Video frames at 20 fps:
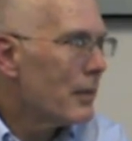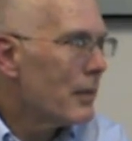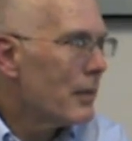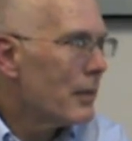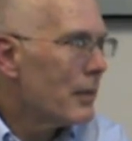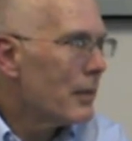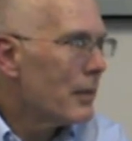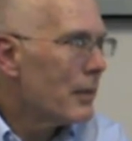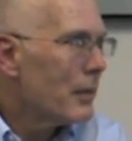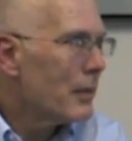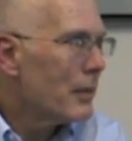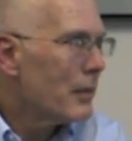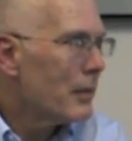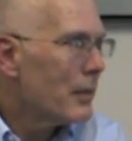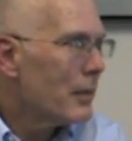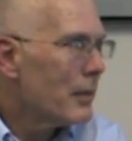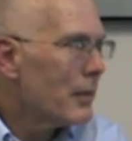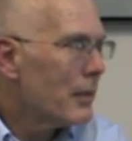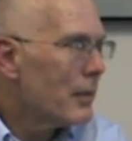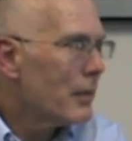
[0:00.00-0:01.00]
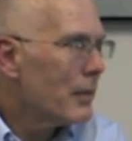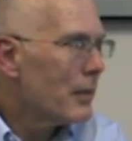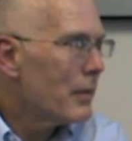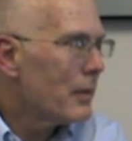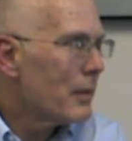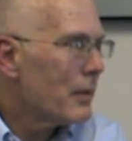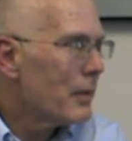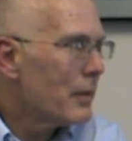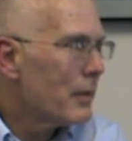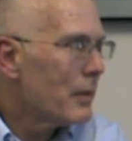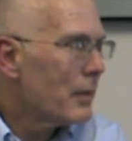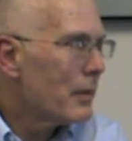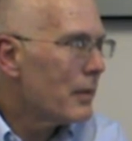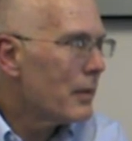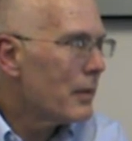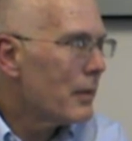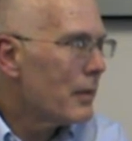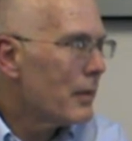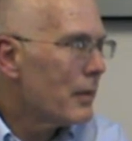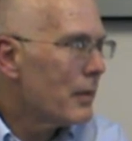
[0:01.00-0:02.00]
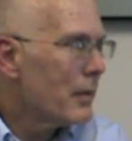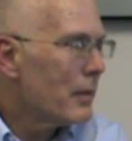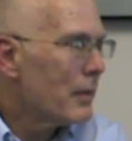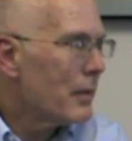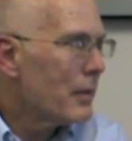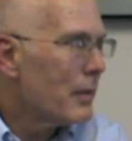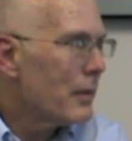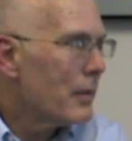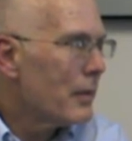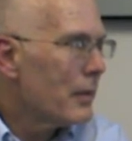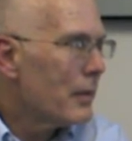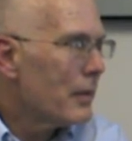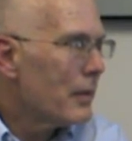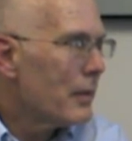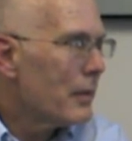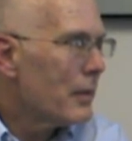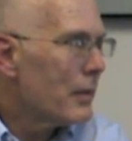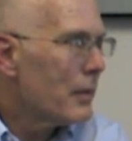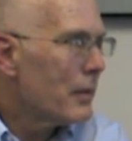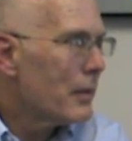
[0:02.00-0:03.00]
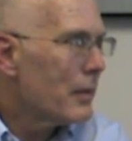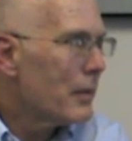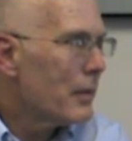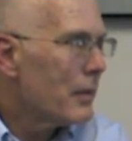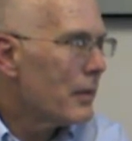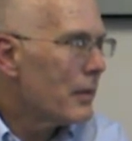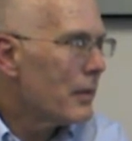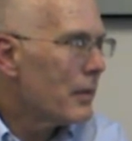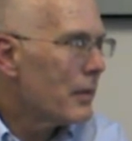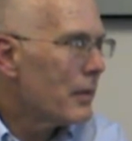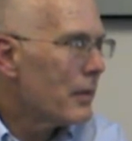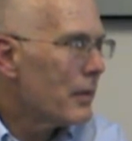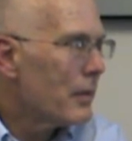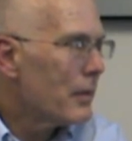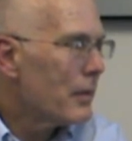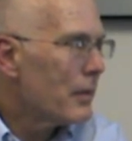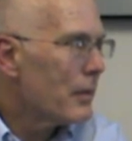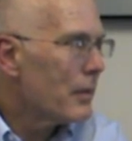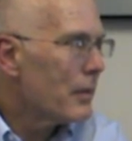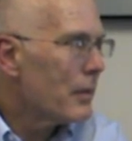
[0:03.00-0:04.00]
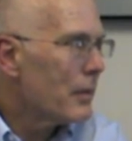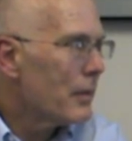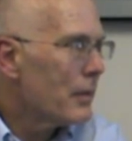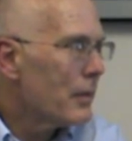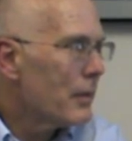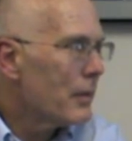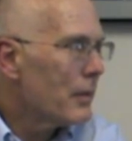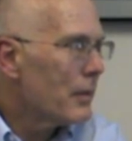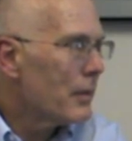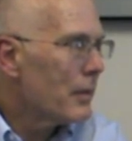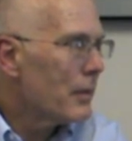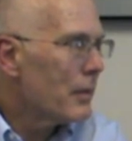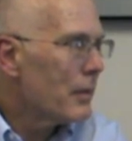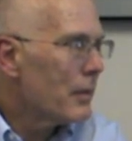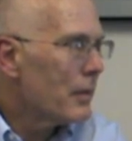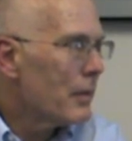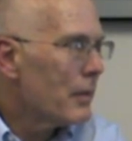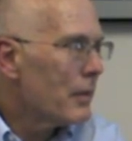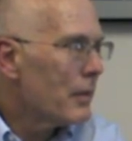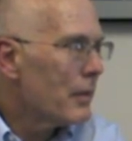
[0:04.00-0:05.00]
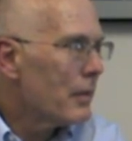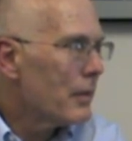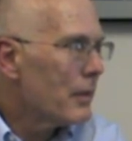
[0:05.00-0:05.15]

No words are spoken by the person on screen.